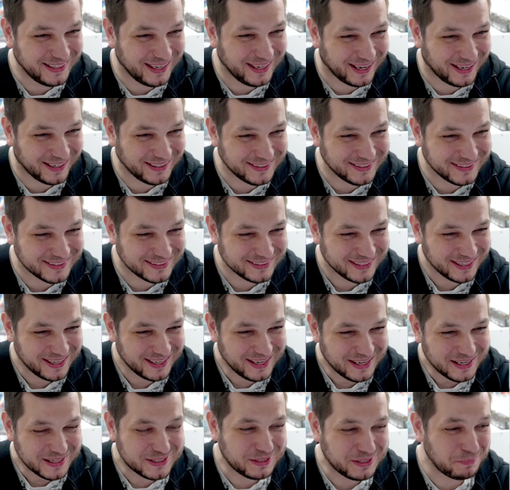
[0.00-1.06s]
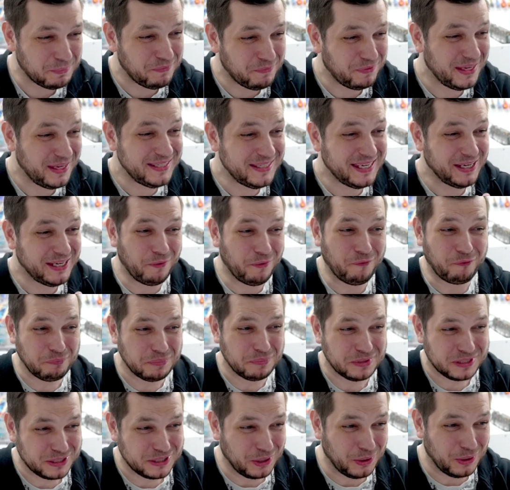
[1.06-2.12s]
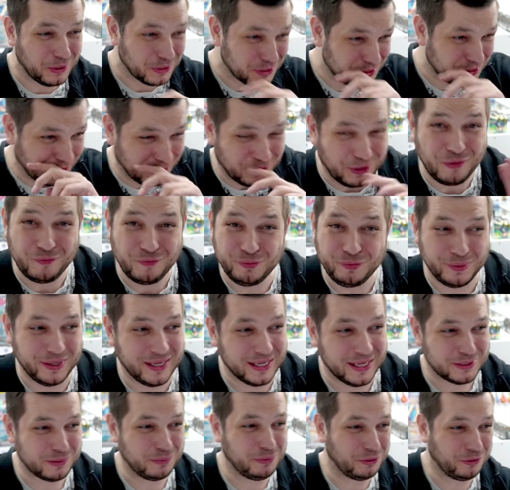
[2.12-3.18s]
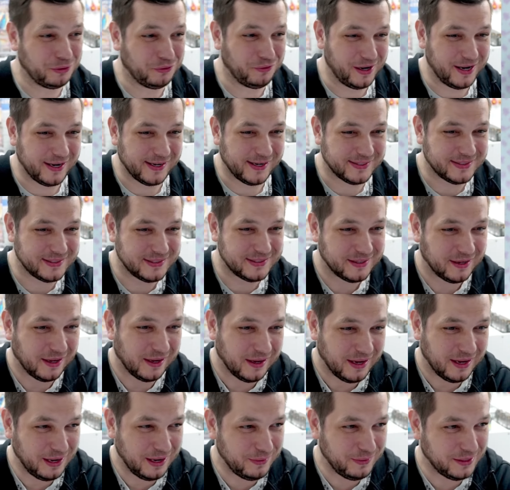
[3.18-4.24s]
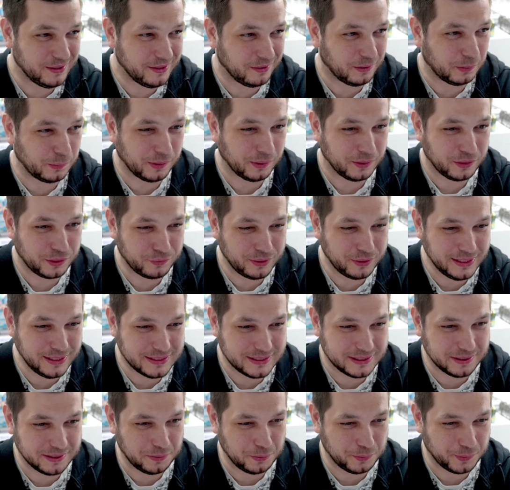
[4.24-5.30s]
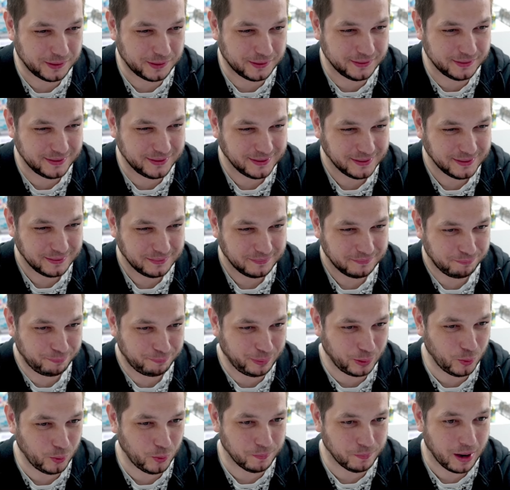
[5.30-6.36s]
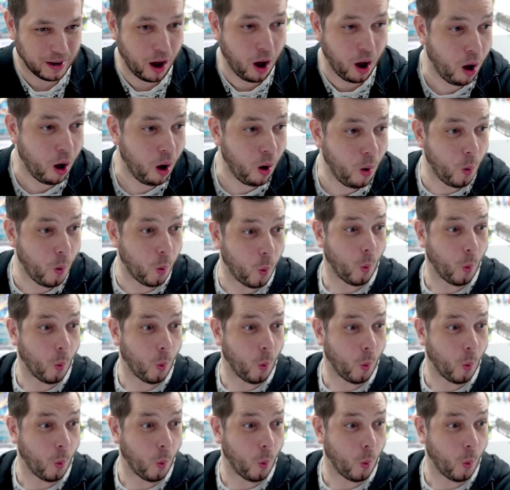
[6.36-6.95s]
Nice. Some of these he got from store, so hopefully we can get some good grades. Here we go. 3, 2, 1. Boom. Oh!